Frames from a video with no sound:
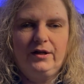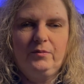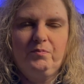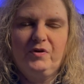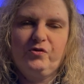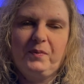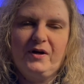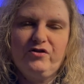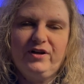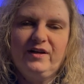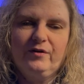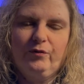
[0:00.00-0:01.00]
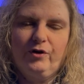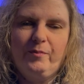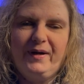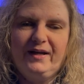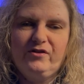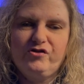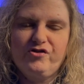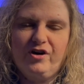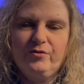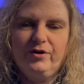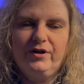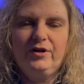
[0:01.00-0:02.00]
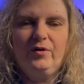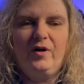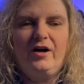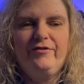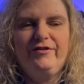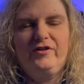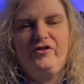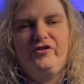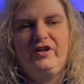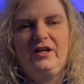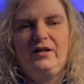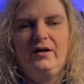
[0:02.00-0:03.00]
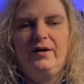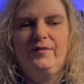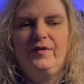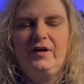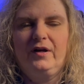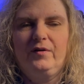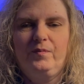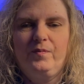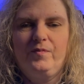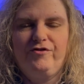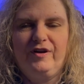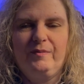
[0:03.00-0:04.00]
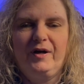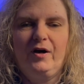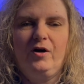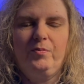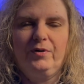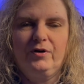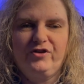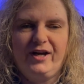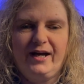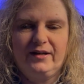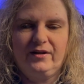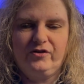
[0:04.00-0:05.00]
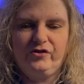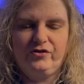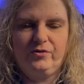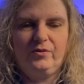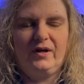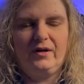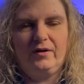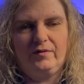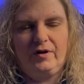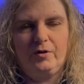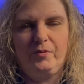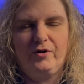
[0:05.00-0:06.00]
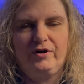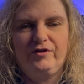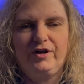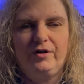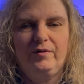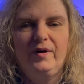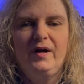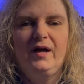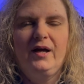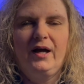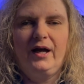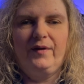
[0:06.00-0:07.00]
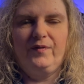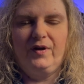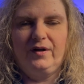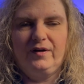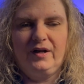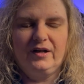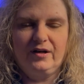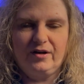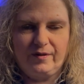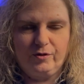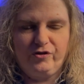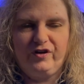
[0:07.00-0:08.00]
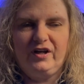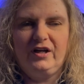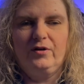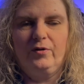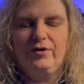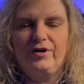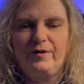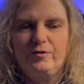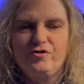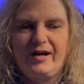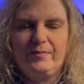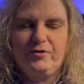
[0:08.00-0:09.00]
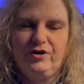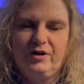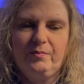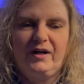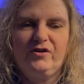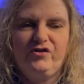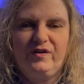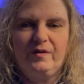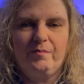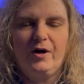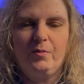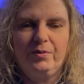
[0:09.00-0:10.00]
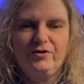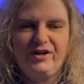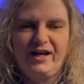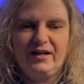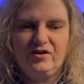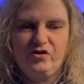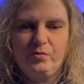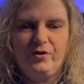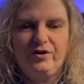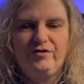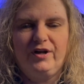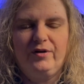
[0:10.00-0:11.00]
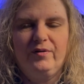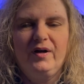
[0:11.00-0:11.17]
Especially in the romance genre, you'll often see the female protagonist, her point of view, and then in another scene or another chapter, you might see the male protagonist's point of view.